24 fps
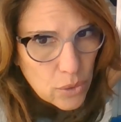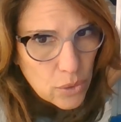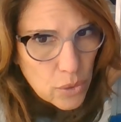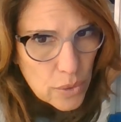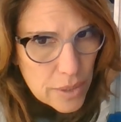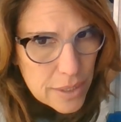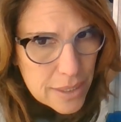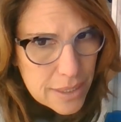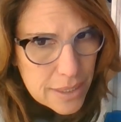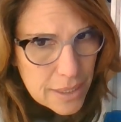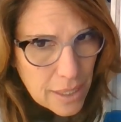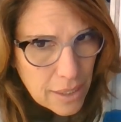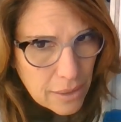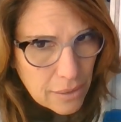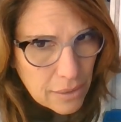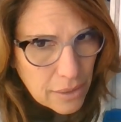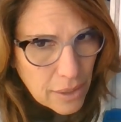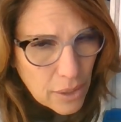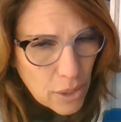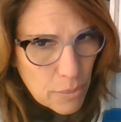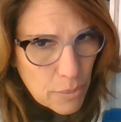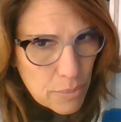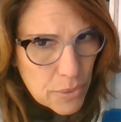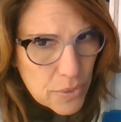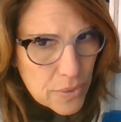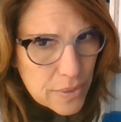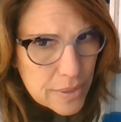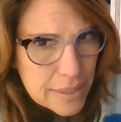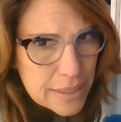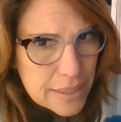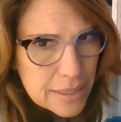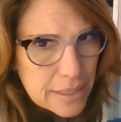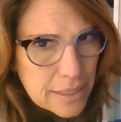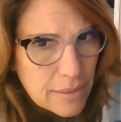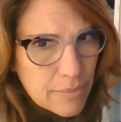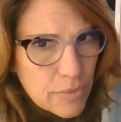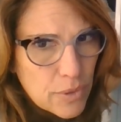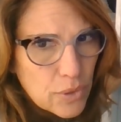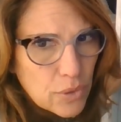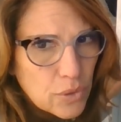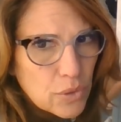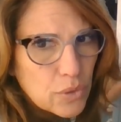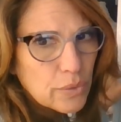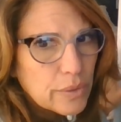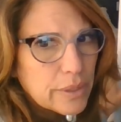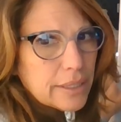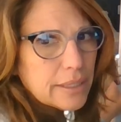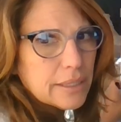horizontal. I hope you can see them. They're
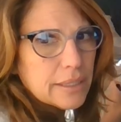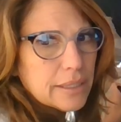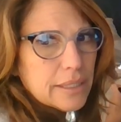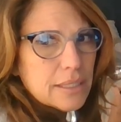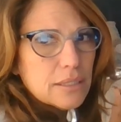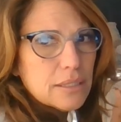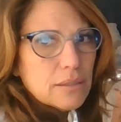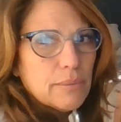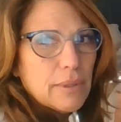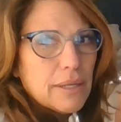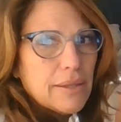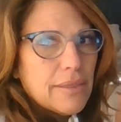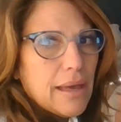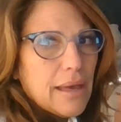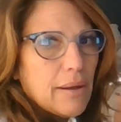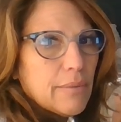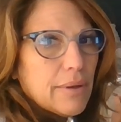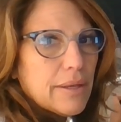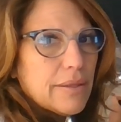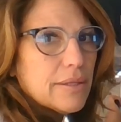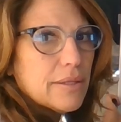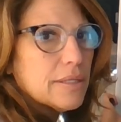going this way, that way,